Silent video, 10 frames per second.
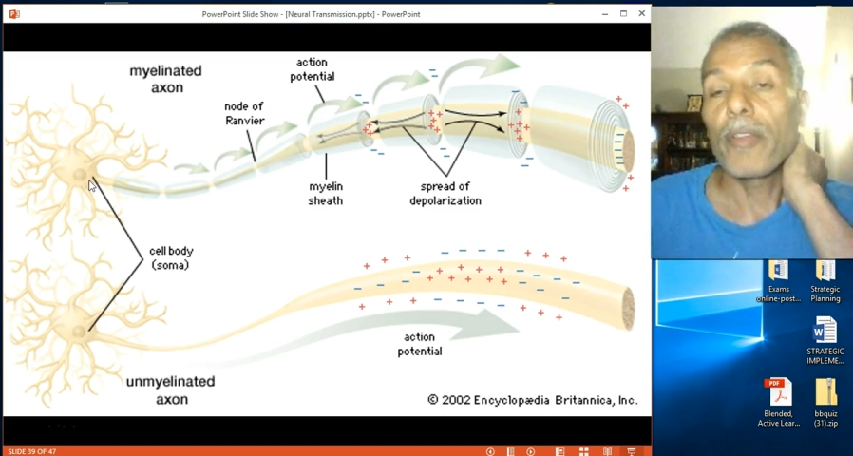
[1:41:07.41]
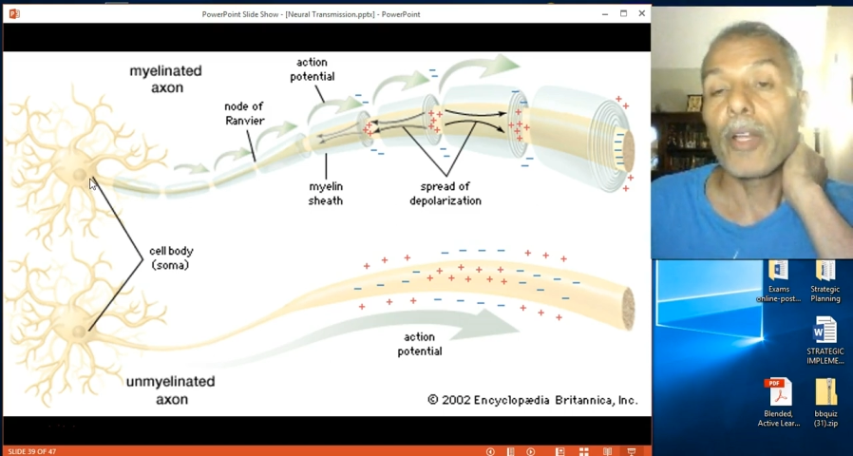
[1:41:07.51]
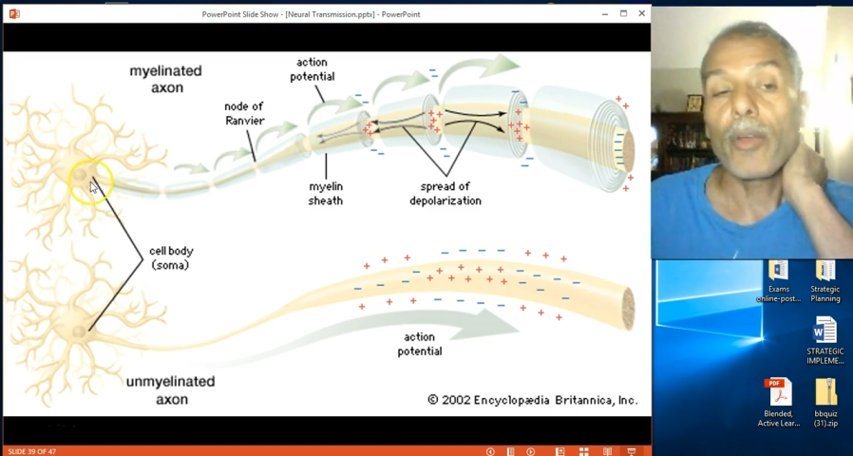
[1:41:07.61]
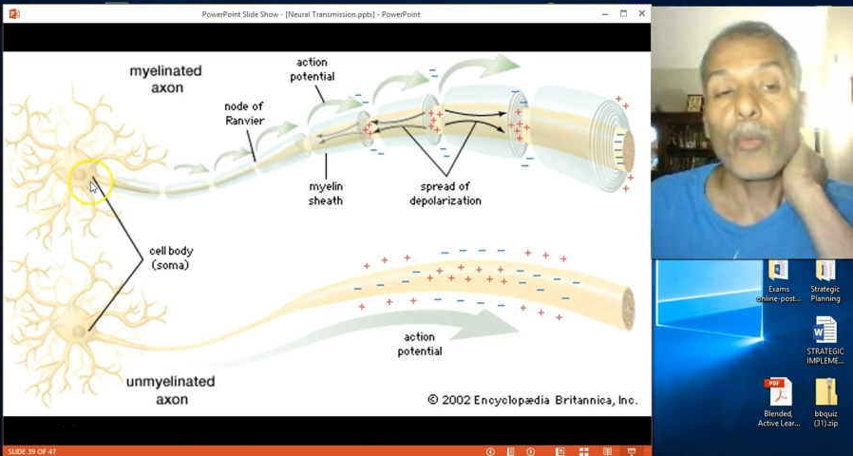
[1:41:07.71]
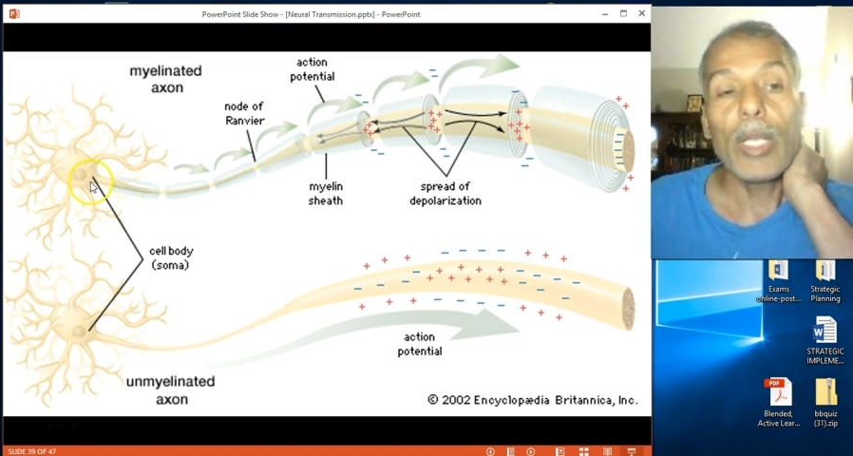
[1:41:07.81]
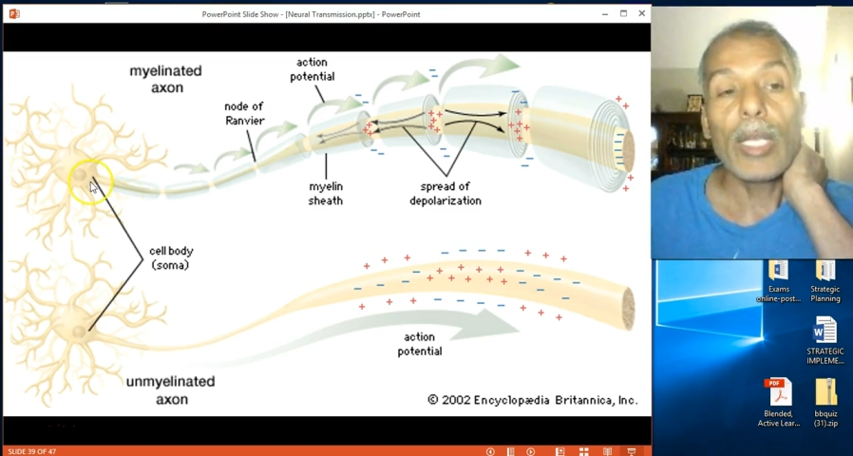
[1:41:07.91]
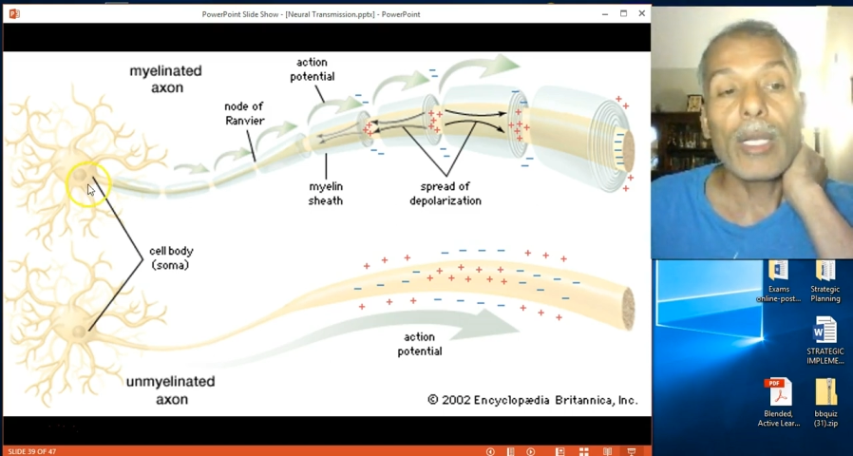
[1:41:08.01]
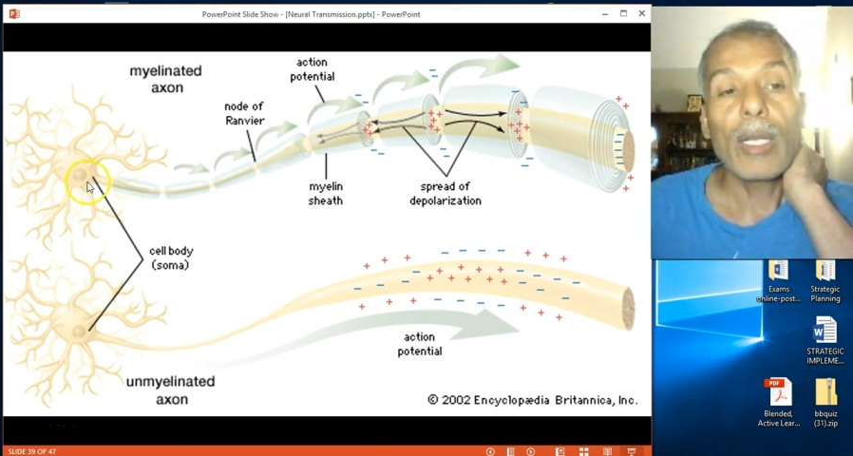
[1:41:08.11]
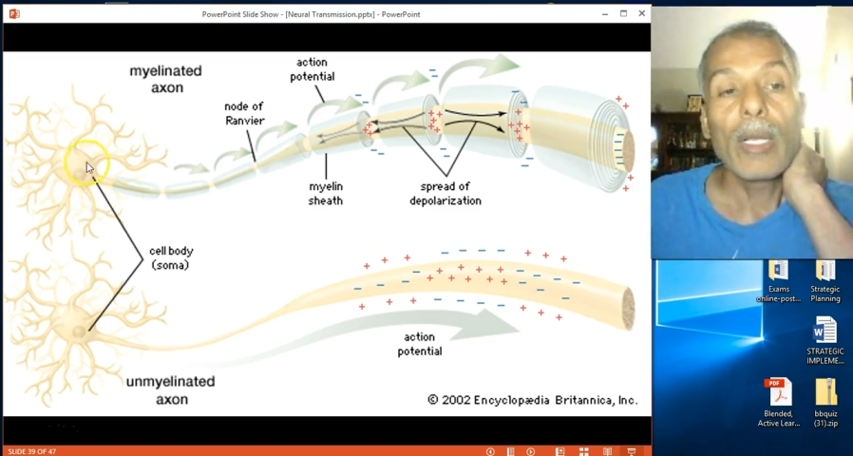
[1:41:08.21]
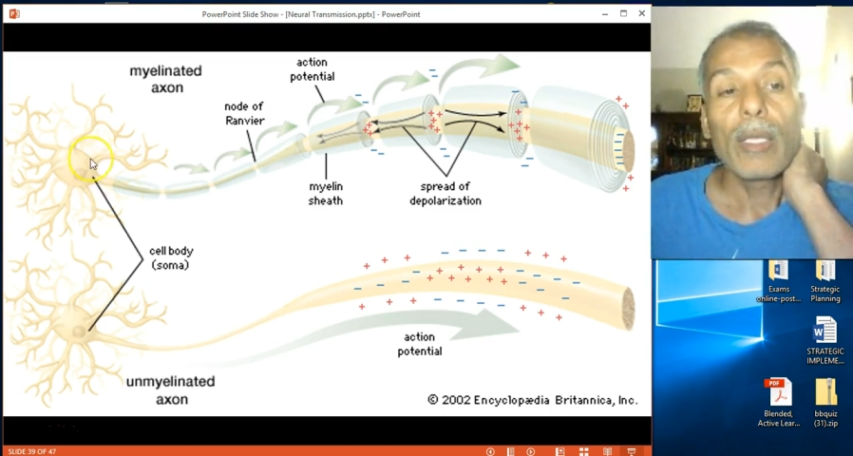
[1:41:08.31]
very
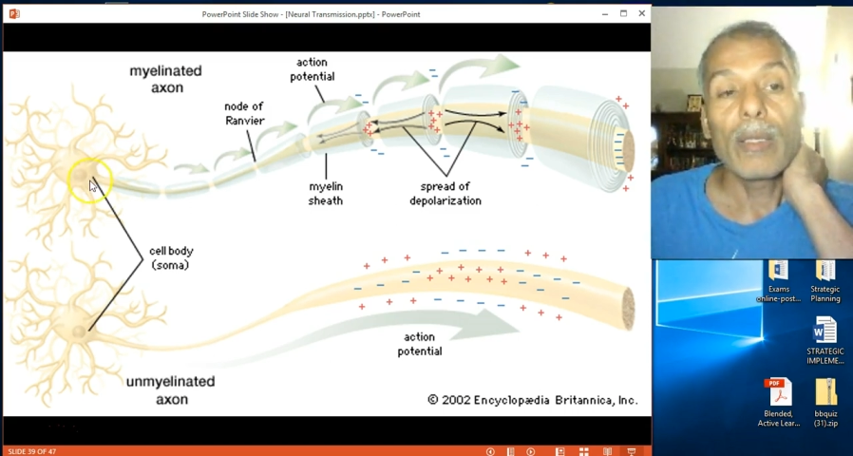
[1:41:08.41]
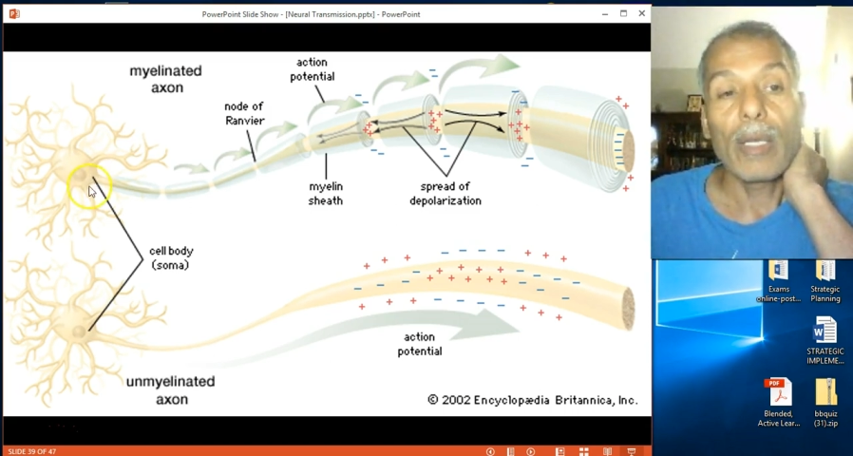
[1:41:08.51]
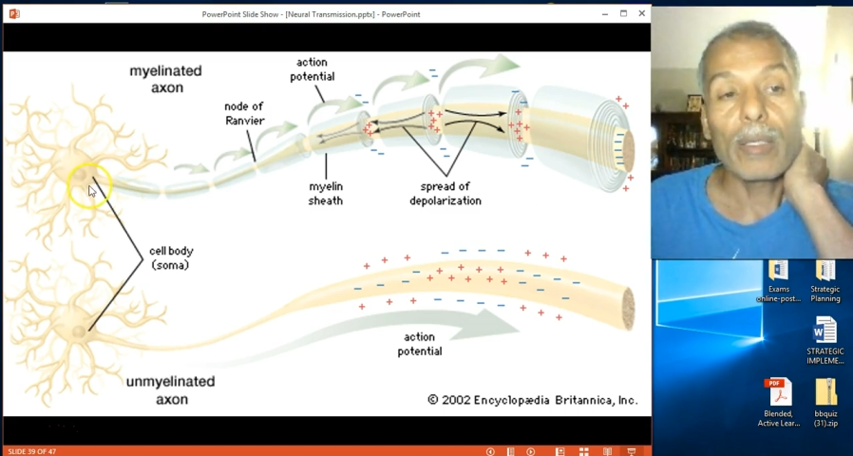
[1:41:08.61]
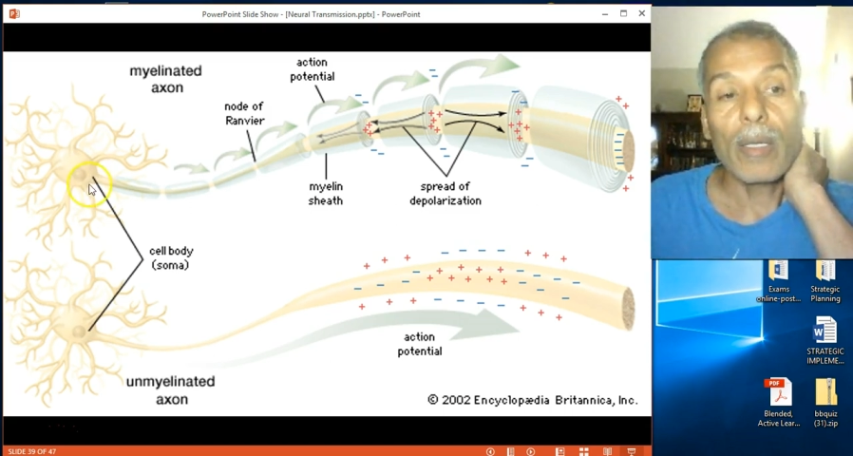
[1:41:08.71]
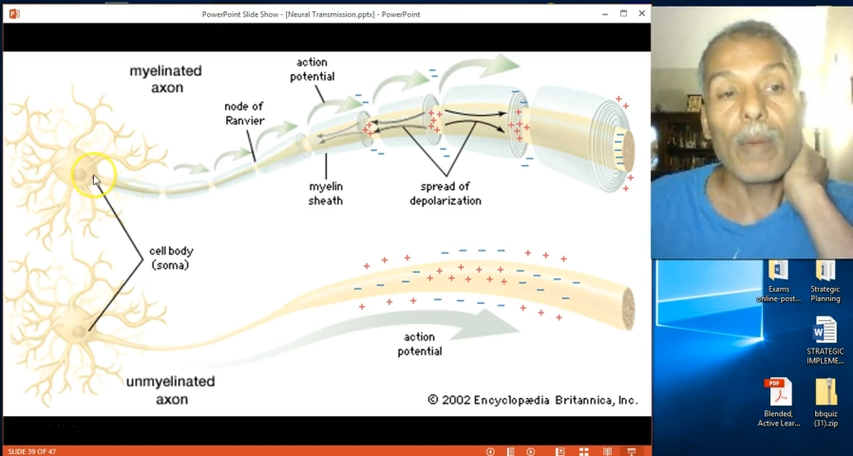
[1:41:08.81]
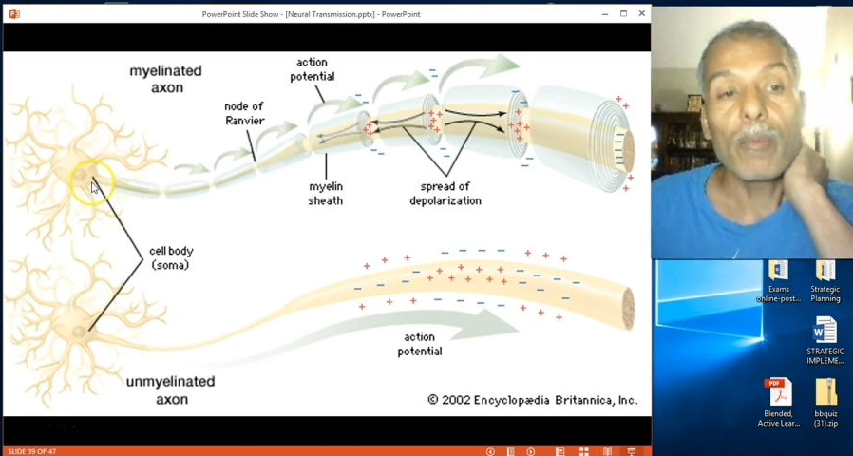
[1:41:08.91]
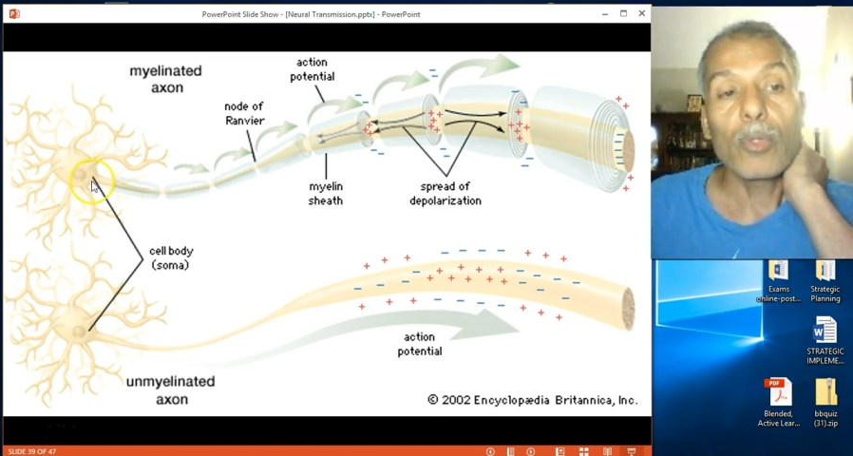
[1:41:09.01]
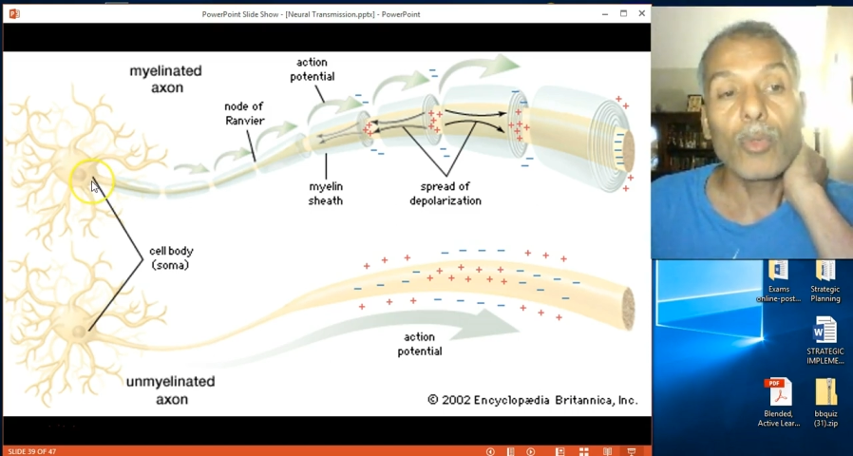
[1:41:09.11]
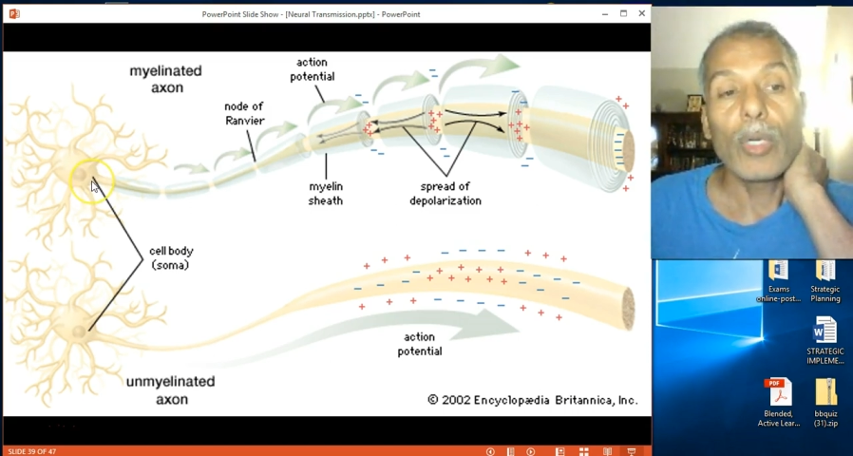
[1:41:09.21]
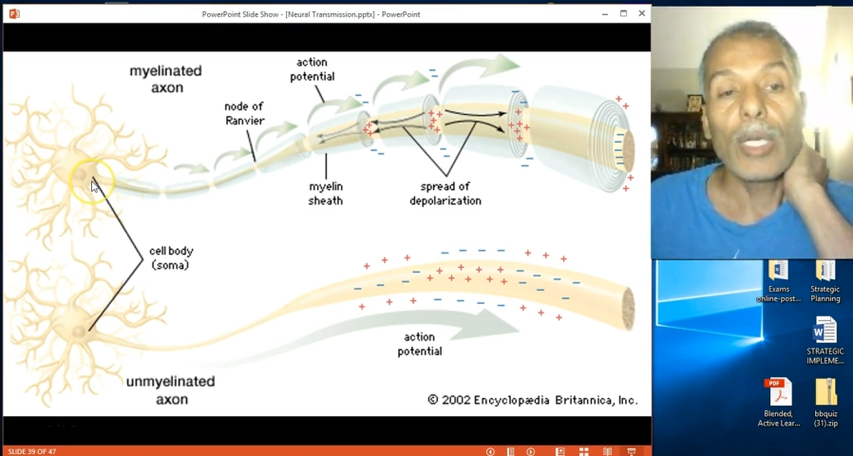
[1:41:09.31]
weak that come
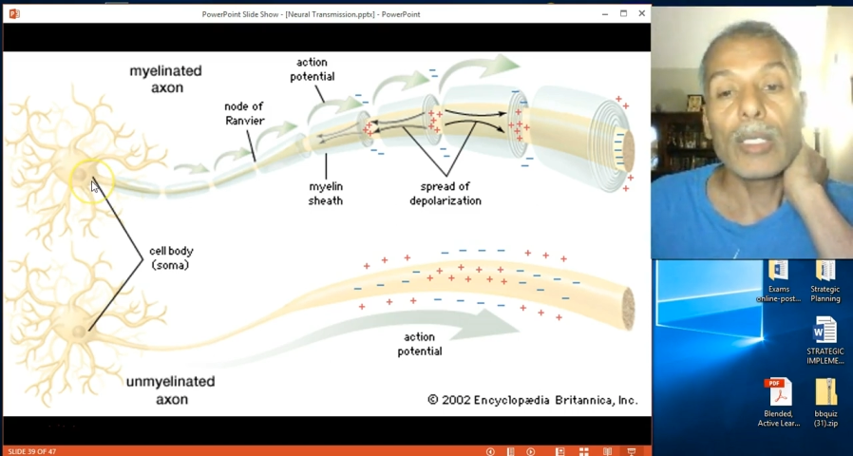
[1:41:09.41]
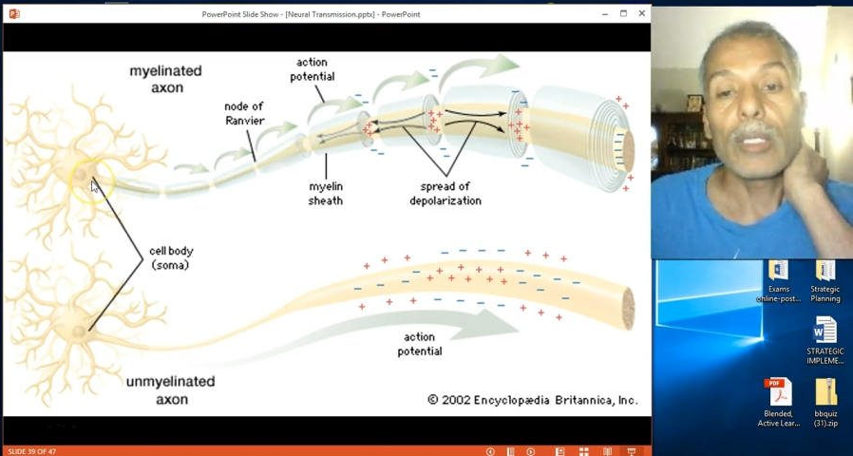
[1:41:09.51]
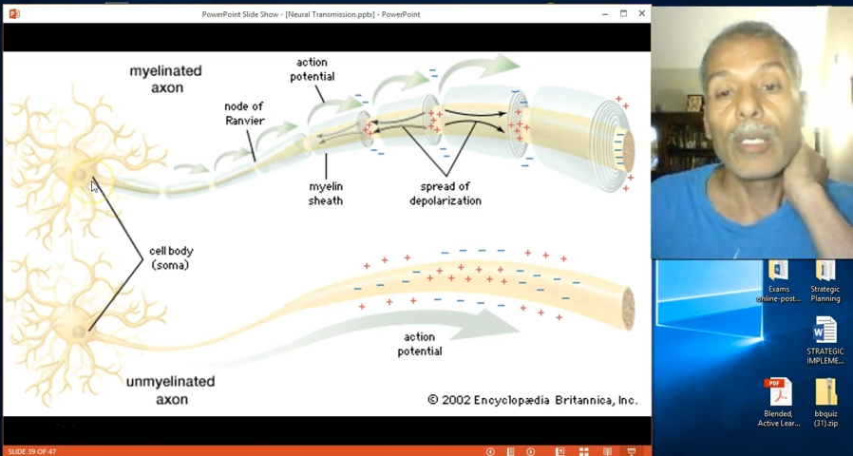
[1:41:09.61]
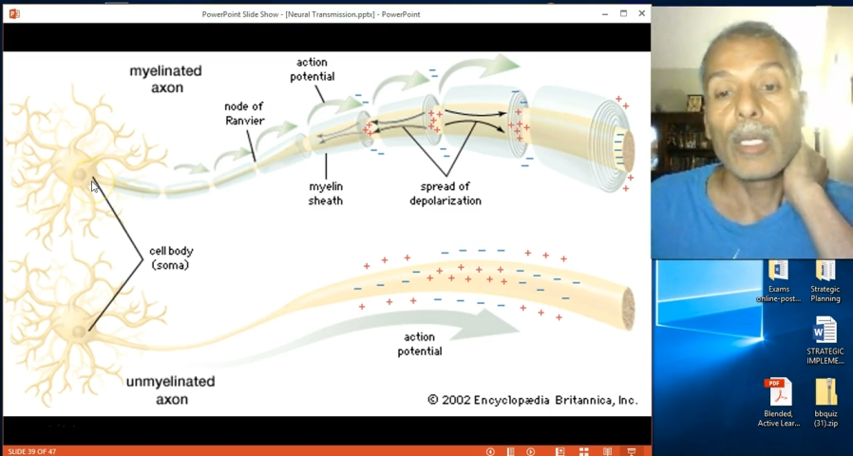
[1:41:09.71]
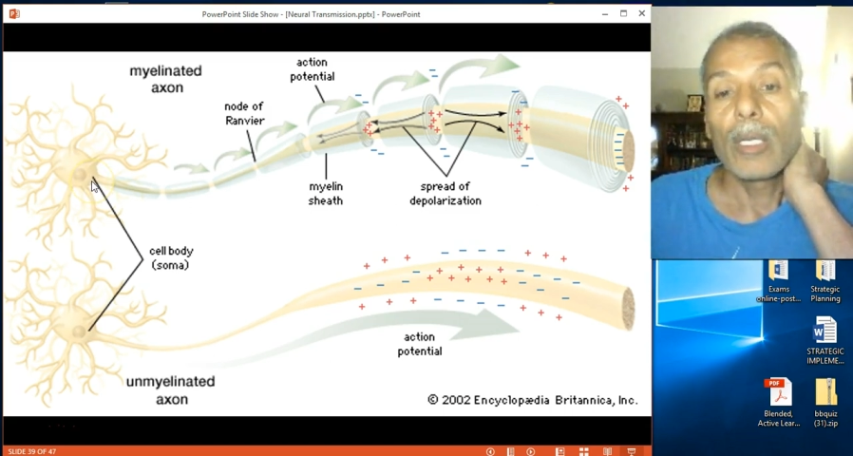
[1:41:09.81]
to it,